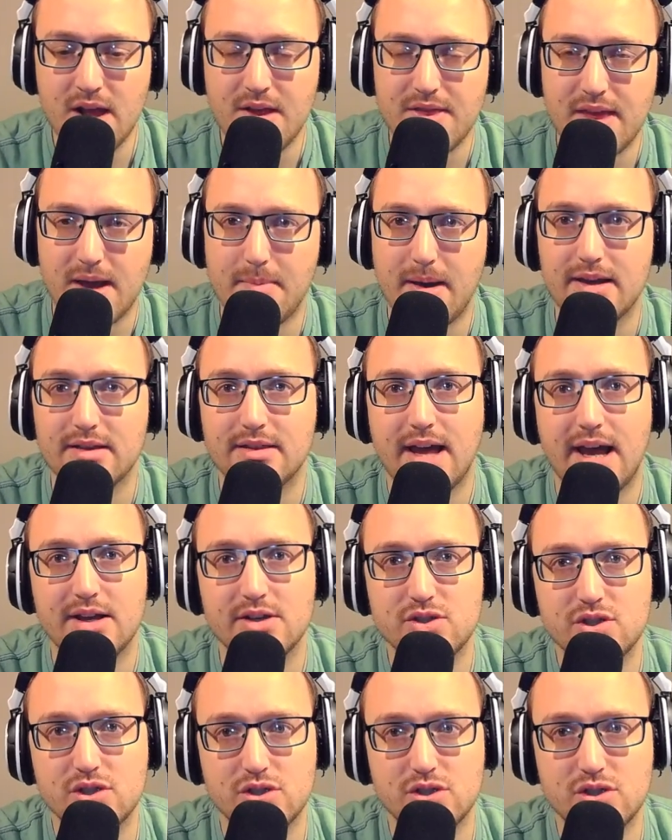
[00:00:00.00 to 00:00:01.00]
That might
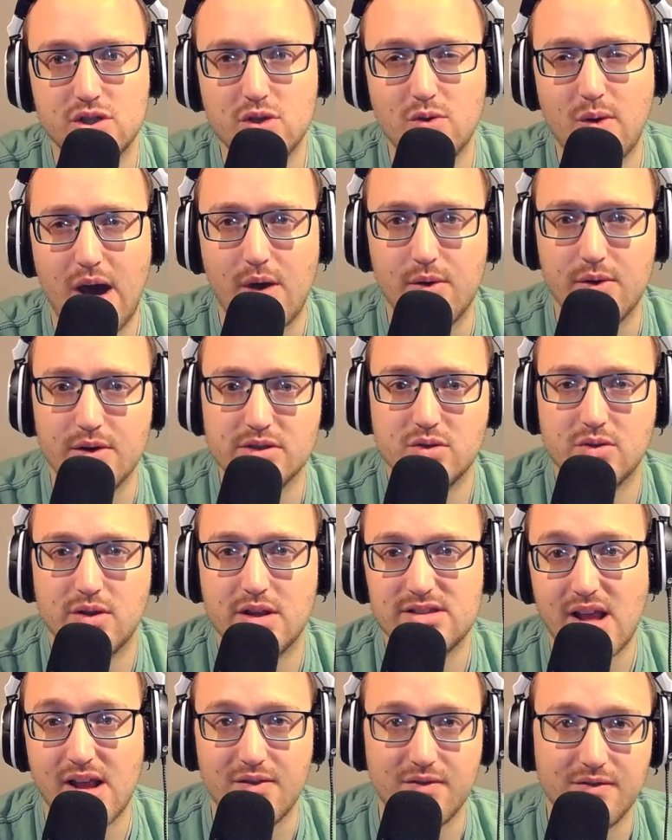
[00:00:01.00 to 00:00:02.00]
last you two hours, so
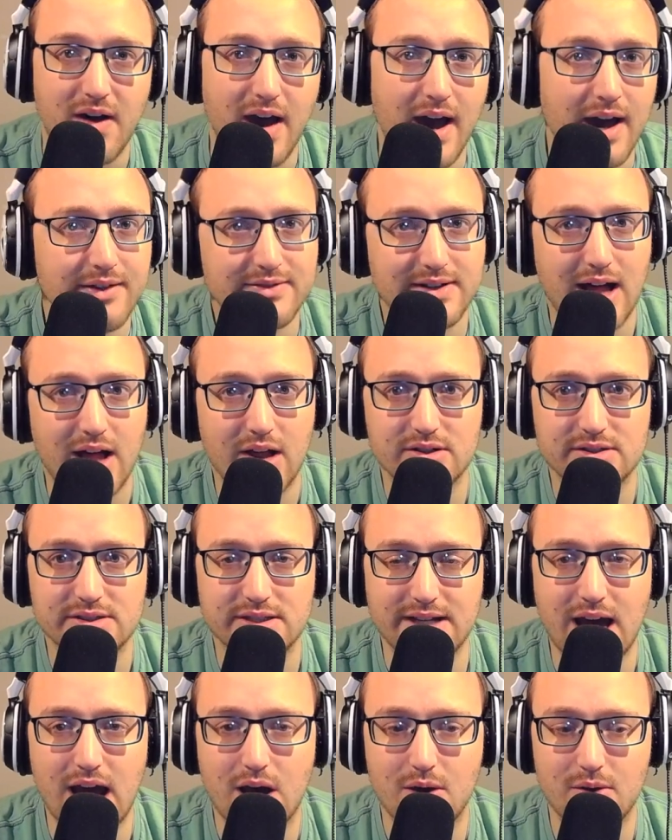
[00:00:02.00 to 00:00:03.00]
that's at five dollars
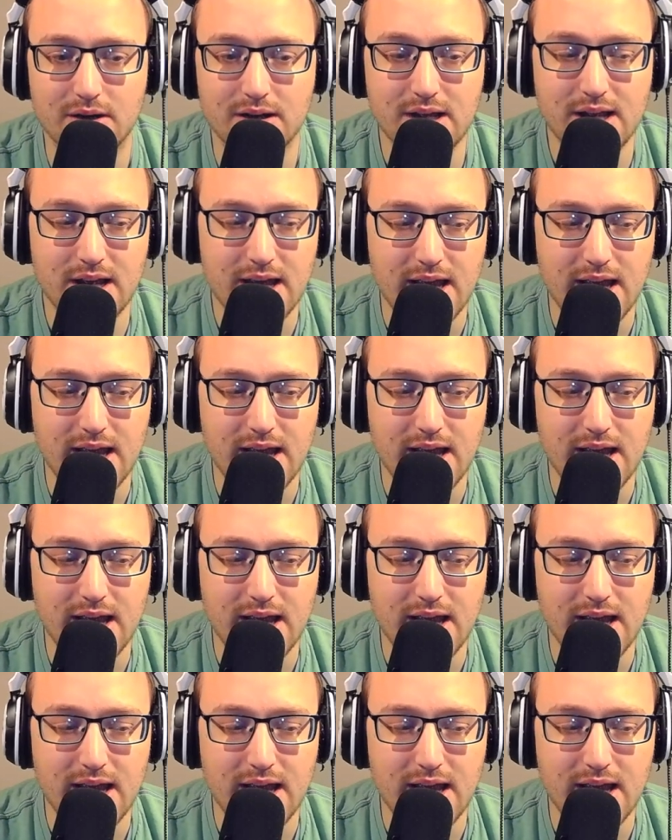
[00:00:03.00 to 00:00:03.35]
an hour.